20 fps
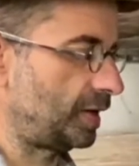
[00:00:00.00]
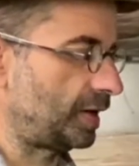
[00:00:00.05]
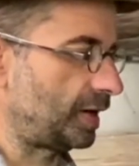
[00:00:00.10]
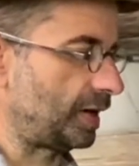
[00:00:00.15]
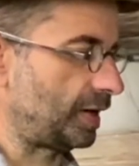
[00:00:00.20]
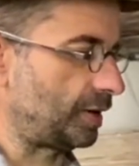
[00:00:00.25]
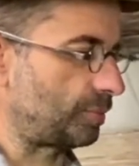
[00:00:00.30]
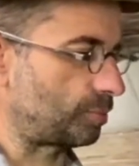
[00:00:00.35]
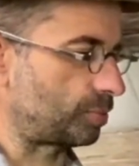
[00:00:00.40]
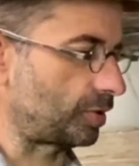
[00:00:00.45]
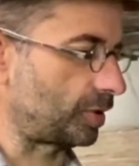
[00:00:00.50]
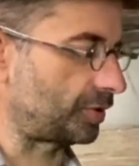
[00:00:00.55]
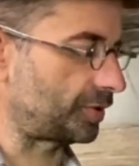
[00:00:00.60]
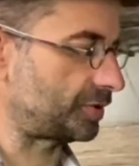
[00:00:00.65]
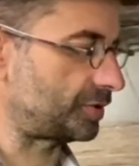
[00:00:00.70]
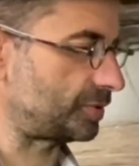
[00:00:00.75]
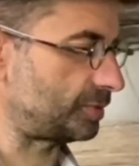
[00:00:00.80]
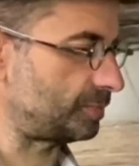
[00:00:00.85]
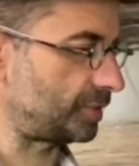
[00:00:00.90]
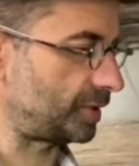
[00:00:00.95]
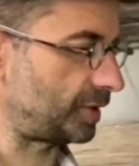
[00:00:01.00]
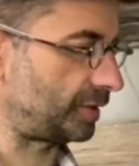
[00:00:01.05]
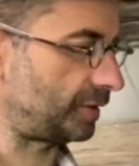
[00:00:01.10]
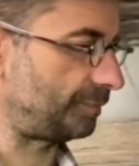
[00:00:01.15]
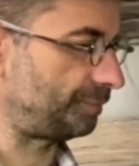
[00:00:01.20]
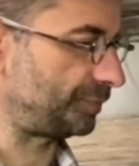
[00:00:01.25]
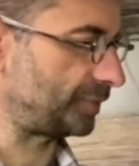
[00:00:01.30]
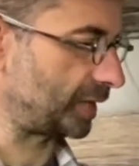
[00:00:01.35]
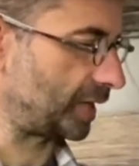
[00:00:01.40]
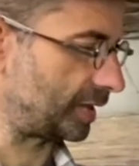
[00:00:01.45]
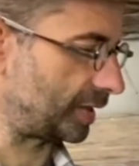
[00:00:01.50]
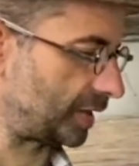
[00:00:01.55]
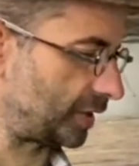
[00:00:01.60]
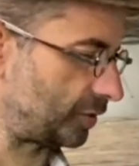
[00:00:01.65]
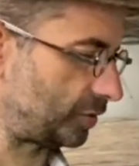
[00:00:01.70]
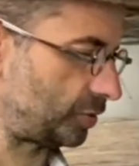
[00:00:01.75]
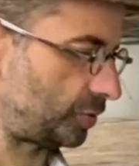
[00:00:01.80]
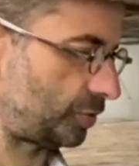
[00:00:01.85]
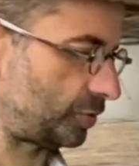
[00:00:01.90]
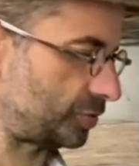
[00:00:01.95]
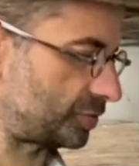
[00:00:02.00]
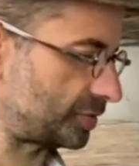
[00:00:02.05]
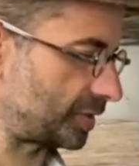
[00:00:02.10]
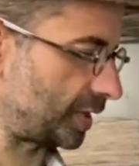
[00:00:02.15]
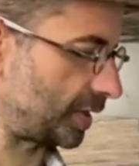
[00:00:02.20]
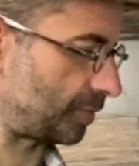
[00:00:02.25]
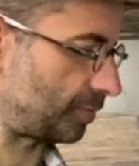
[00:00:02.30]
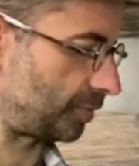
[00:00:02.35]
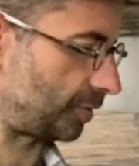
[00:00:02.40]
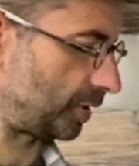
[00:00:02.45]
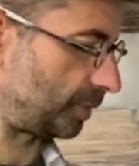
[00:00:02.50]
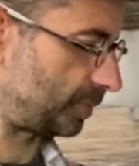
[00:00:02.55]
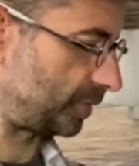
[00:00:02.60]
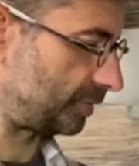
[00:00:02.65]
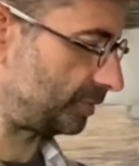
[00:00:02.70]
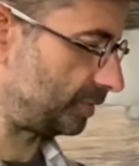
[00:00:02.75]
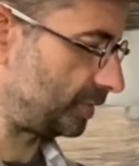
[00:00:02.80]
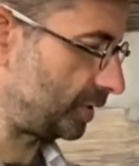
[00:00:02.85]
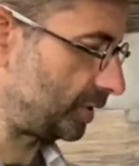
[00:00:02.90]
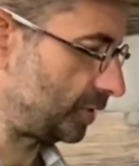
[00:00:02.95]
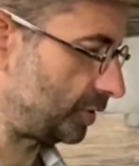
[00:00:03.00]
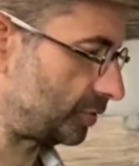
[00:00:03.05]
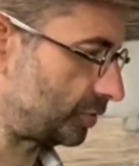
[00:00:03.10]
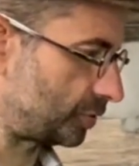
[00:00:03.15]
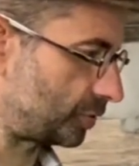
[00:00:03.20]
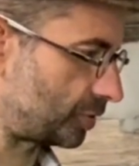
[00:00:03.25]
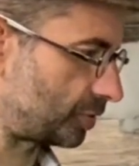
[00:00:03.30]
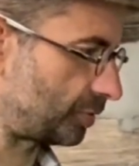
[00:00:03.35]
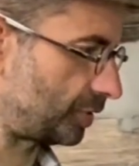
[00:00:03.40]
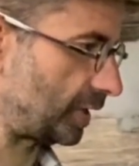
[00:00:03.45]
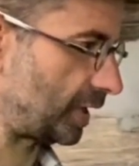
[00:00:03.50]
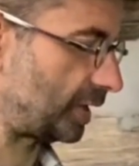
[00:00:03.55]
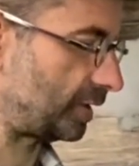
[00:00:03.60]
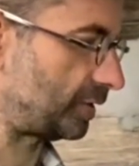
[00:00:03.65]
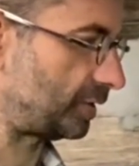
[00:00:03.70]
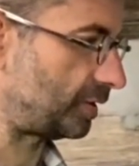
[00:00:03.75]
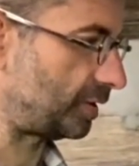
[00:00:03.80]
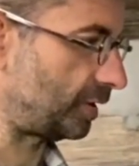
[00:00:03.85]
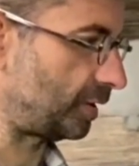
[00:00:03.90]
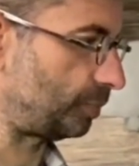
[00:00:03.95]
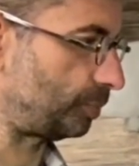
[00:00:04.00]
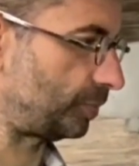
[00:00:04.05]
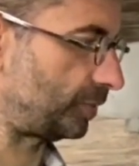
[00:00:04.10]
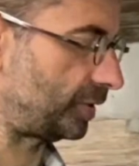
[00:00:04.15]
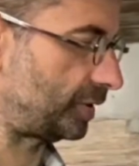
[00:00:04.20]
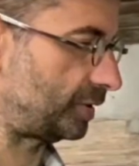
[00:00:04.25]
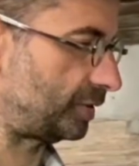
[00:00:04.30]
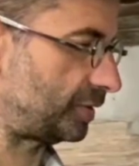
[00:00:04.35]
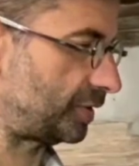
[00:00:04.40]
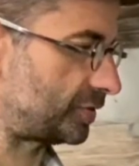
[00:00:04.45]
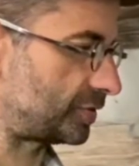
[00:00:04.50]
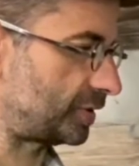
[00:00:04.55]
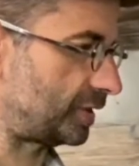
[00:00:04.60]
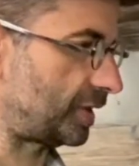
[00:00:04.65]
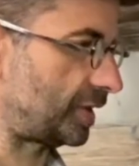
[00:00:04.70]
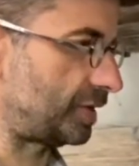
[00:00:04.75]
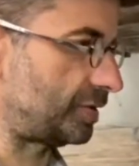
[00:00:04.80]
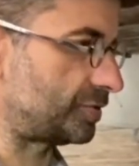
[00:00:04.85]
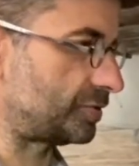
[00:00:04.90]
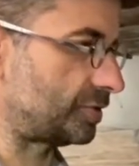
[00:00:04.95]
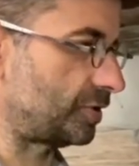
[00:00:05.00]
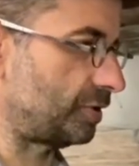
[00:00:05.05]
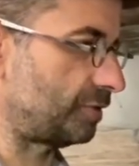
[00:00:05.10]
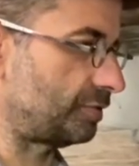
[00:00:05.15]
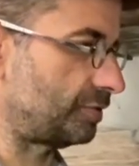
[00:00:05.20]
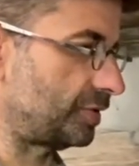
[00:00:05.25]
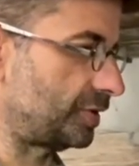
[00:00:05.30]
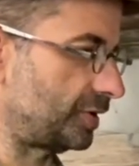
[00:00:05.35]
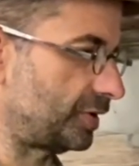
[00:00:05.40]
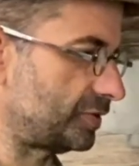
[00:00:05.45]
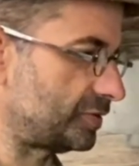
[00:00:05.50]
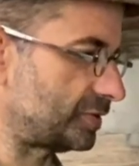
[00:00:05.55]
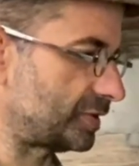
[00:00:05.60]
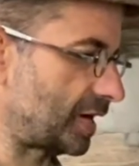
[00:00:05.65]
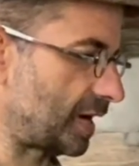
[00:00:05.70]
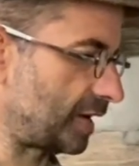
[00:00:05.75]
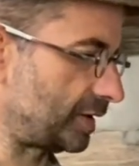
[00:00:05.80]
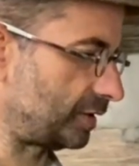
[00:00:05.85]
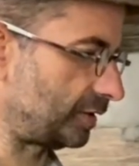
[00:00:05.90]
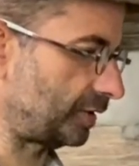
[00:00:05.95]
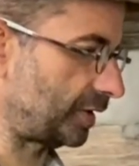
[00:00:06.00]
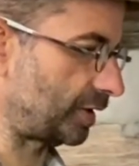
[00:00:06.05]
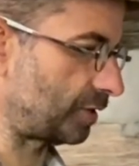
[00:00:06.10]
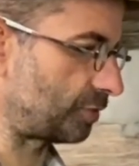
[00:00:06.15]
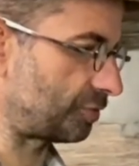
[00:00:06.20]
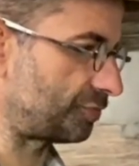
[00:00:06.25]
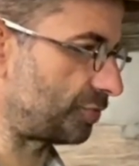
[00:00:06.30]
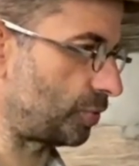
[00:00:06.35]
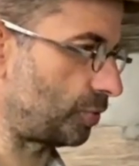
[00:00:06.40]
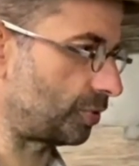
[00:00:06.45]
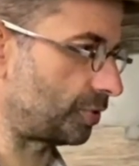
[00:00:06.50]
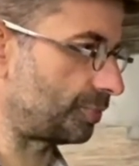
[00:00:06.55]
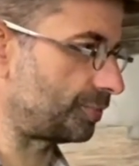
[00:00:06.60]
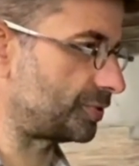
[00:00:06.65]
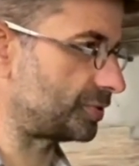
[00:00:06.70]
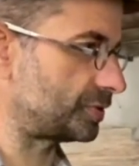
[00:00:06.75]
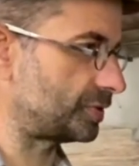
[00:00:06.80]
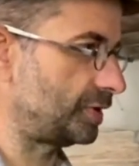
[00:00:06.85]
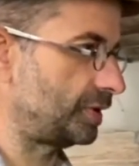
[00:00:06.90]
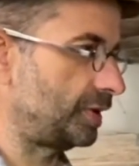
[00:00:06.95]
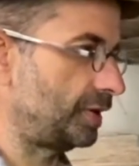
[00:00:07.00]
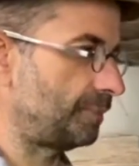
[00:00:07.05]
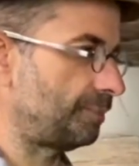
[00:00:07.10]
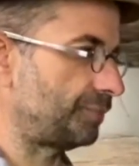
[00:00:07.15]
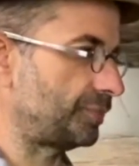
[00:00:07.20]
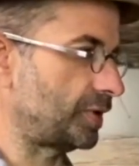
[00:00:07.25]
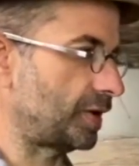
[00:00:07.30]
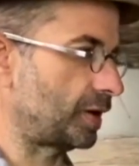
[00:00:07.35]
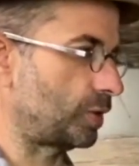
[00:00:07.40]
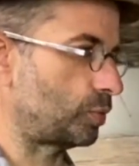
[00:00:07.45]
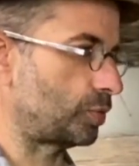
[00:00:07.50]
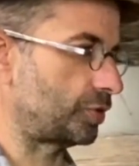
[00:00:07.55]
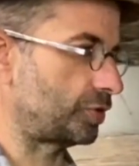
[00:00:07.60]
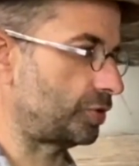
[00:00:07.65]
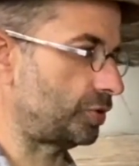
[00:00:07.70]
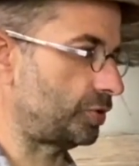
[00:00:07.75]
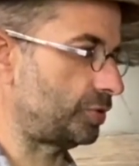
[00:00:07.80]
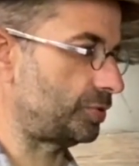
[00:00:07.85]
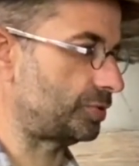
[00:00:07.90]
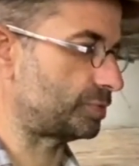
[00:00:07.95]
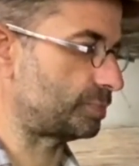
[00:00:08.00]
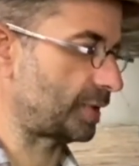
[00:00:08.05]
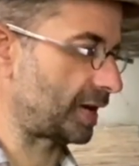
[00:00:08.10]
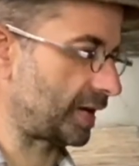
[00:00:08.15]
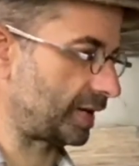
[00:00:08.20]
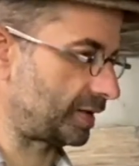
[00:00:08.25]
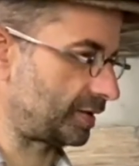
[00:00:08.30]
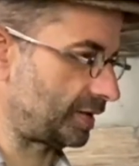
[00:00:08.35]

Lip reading: and brought it to me, and I used that rubbing to create a template, in this case, of the exact letter forms that were used back in